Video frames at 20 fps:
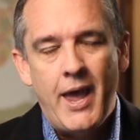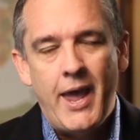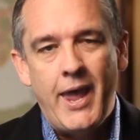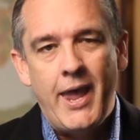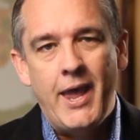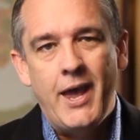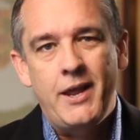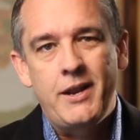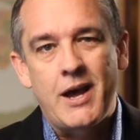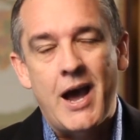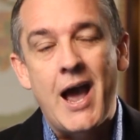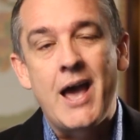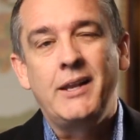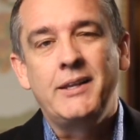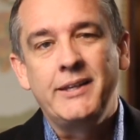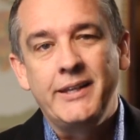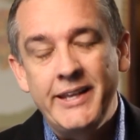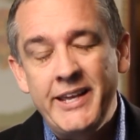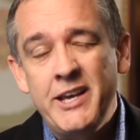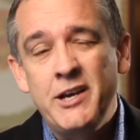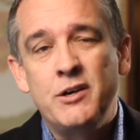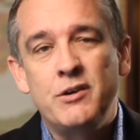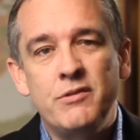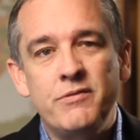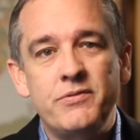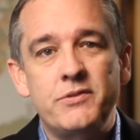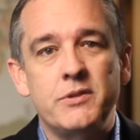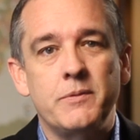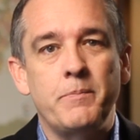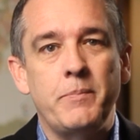And I
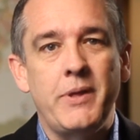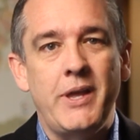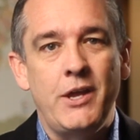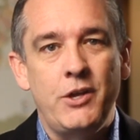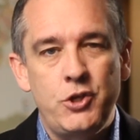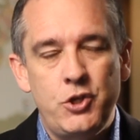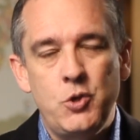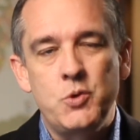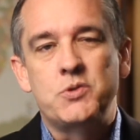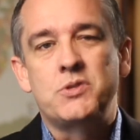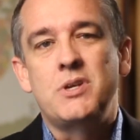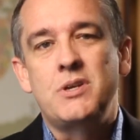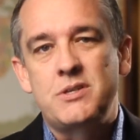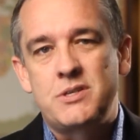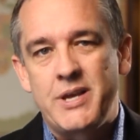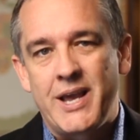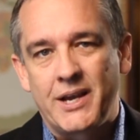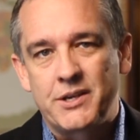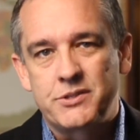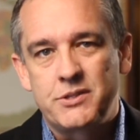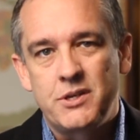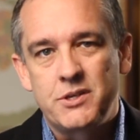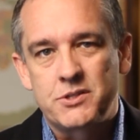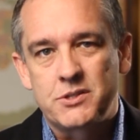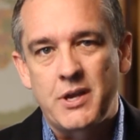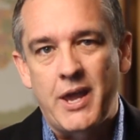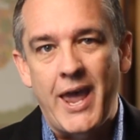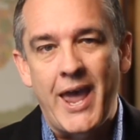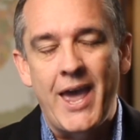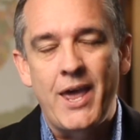lived in Houston,
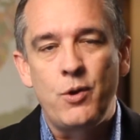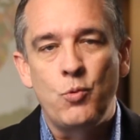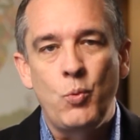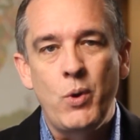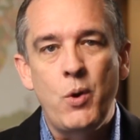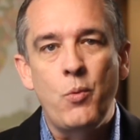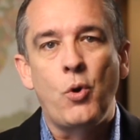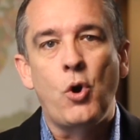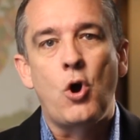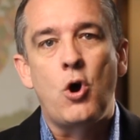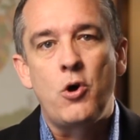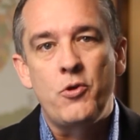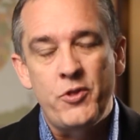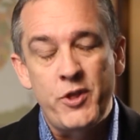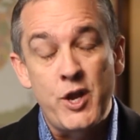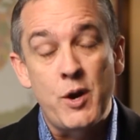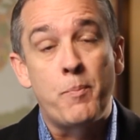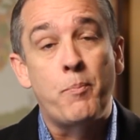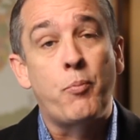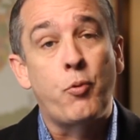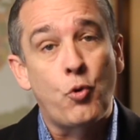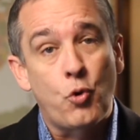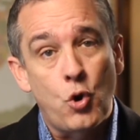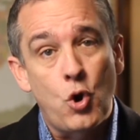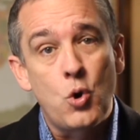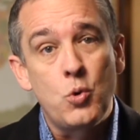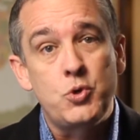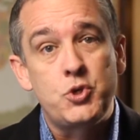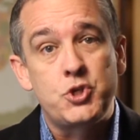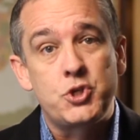Texas, and we were on the
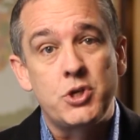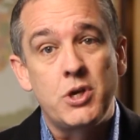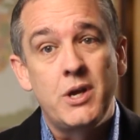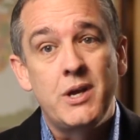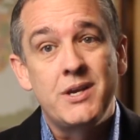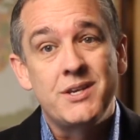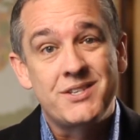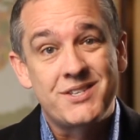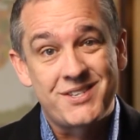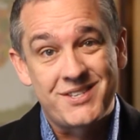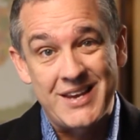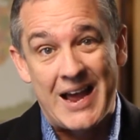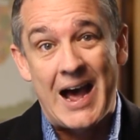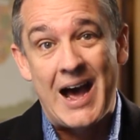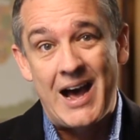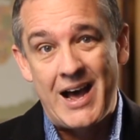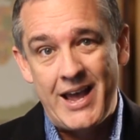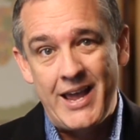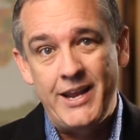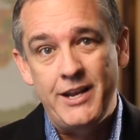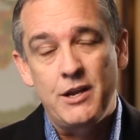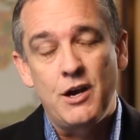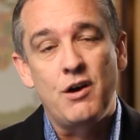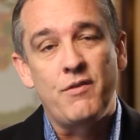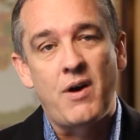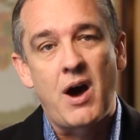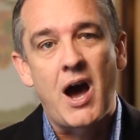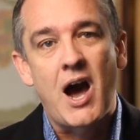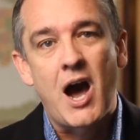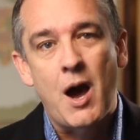approach side
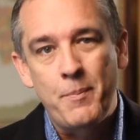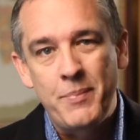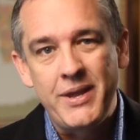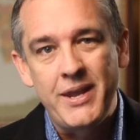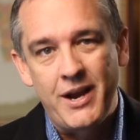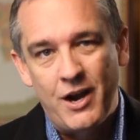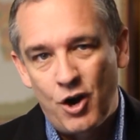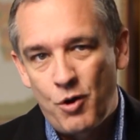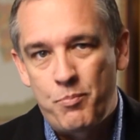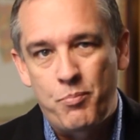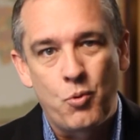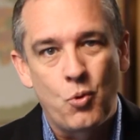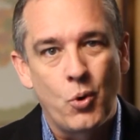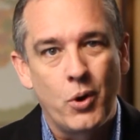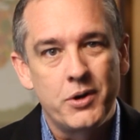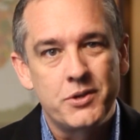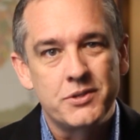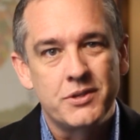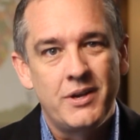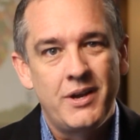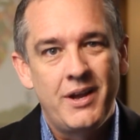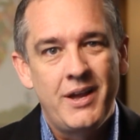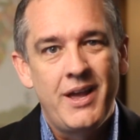of Hobby Airport,